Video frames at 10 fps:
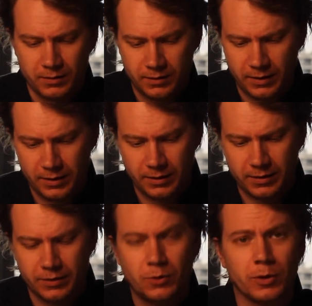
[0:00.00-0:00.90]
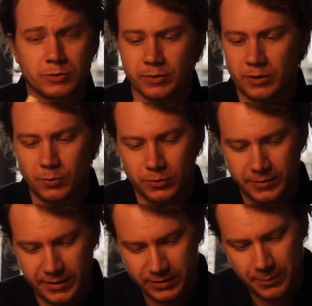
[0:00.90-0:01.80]
The cork's really cool. It's
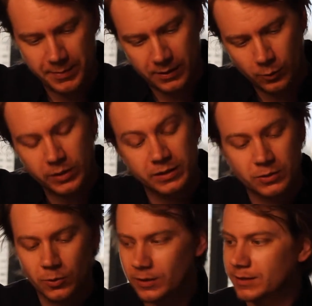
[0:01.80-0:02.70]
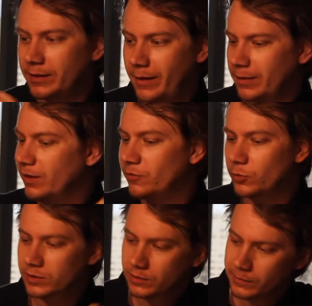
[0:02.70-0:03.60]
actually a big wooden cork. I love
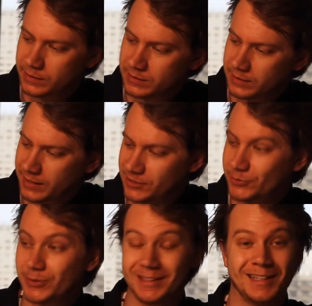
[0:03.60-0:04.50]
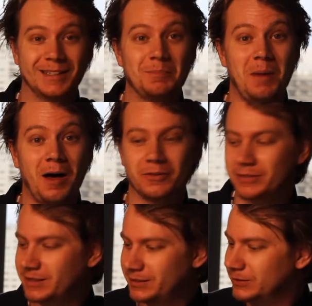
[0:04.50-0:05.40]
wooden corks. I actually really like the bottle
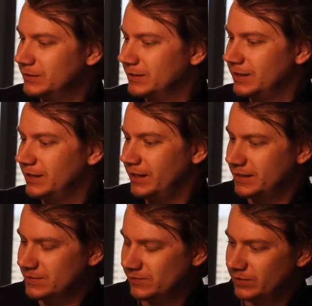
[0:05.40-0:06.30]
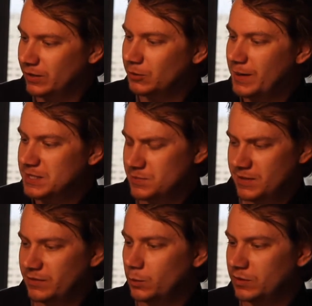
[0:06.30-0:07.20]
too. It's, you know, reminds me
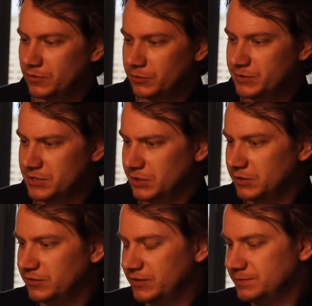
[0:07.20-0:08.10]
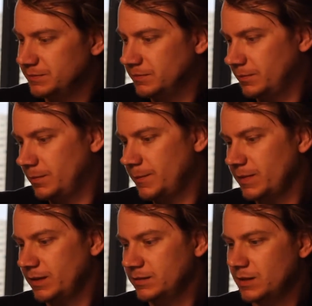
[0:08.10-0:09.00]
of the Woodford Reserve
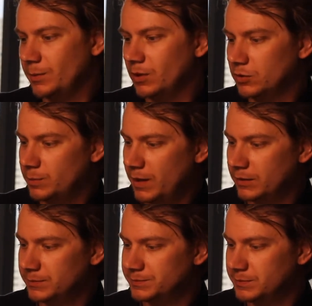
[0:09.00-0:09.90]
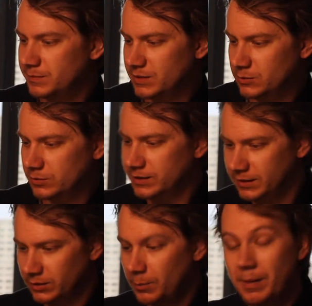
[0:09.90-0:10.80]
double oaked bottle. But it's cool. It's got
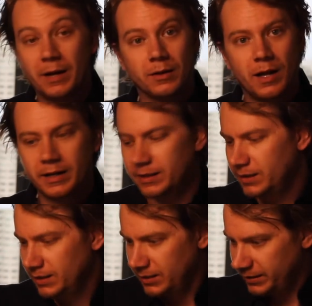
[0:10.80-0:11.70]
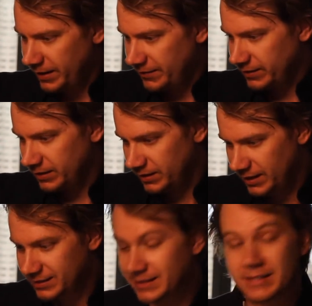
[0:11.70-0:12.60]
the little barrel on it. They have the
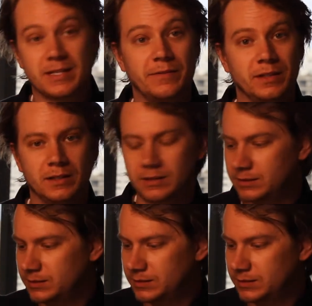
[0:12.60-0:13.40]
1870,